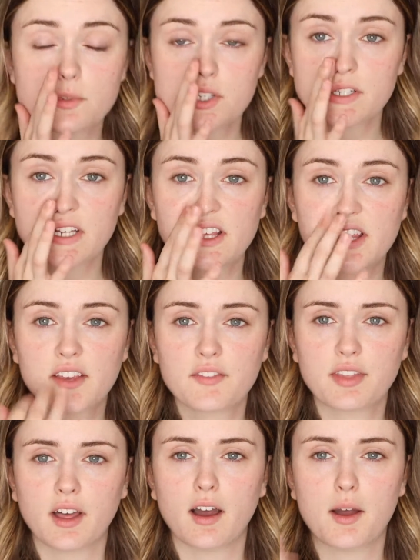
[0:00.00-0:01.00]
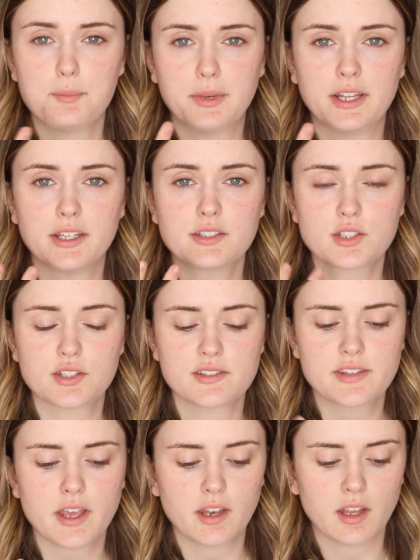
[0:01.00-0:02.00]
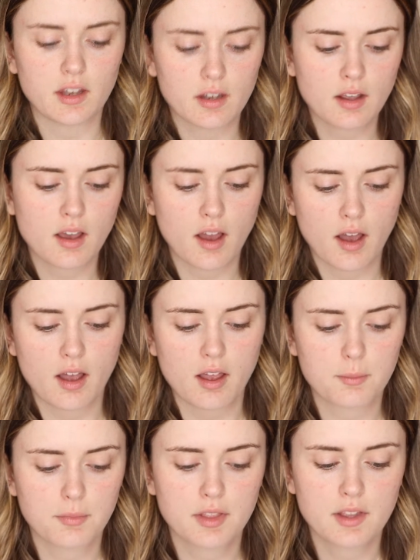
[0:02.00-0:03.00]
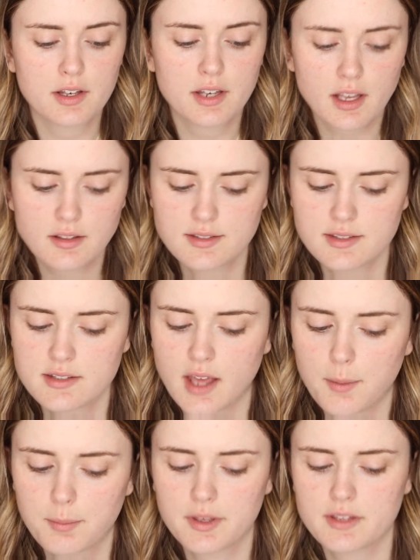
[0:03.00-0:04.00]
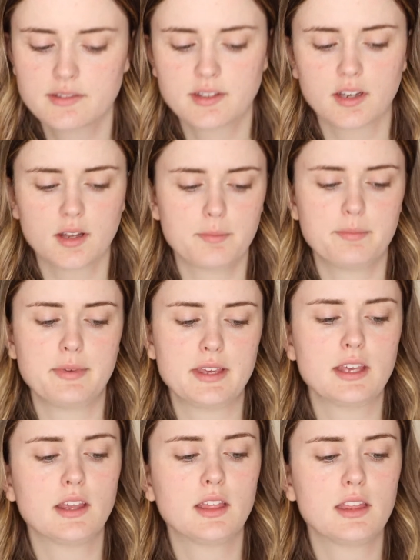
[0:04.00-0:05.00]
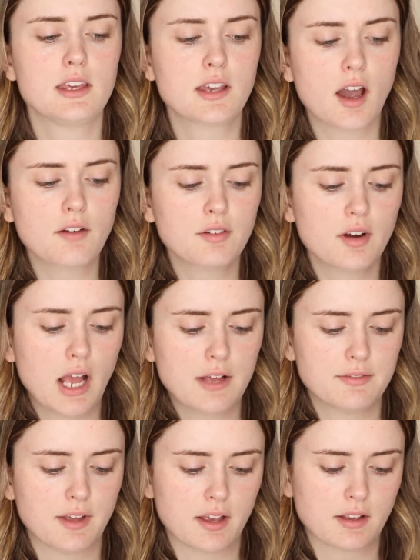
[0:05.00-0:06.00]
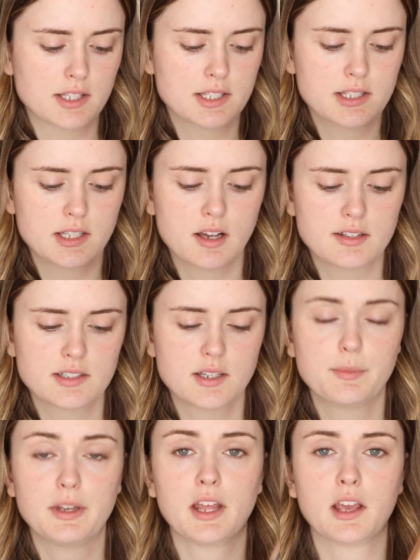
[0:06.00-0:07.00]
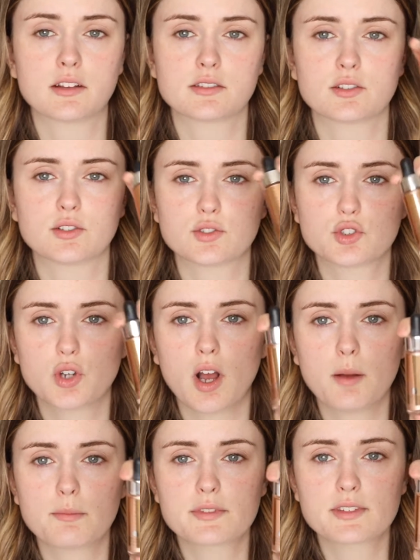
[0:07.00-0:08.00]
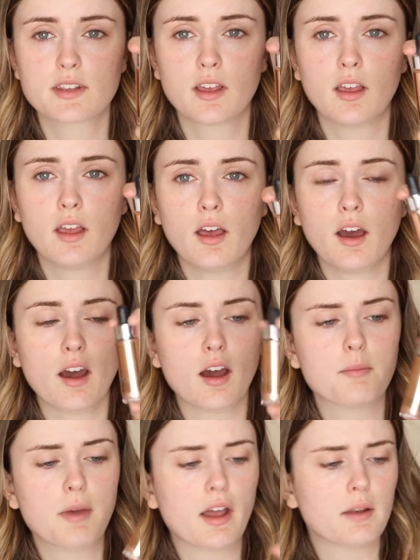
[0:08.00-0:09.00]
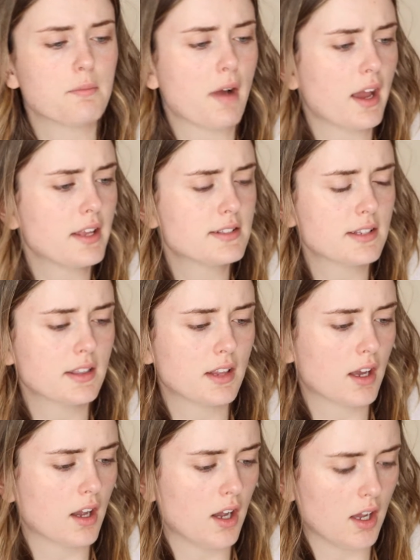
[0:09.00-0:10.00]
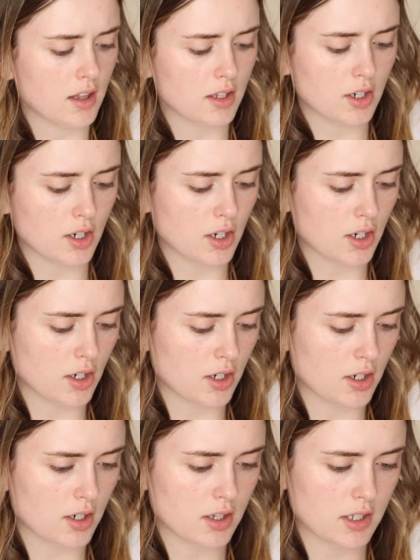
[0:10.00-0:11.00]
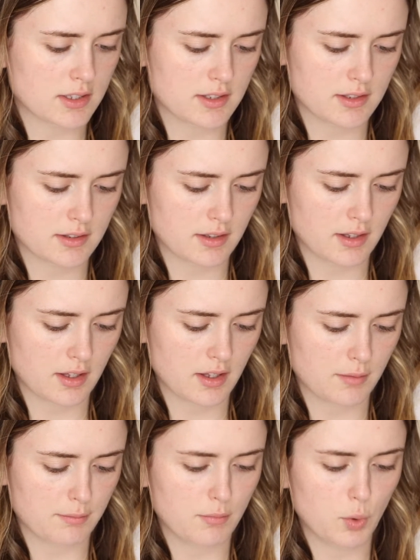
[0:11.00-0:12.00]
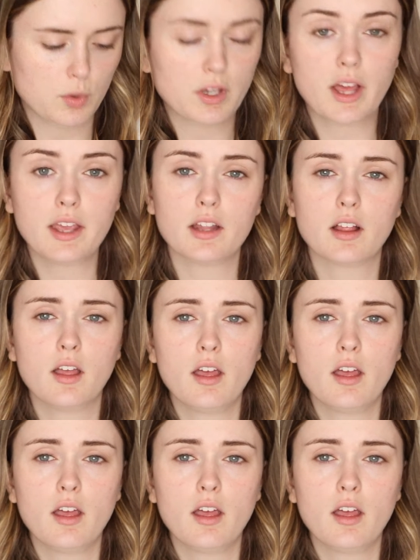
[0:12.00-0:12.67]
just going to give that a minute to set in. The next step is going to be the Cover FX Custom Enhancer Drops. And mine's in the color, let's see, Moonlight.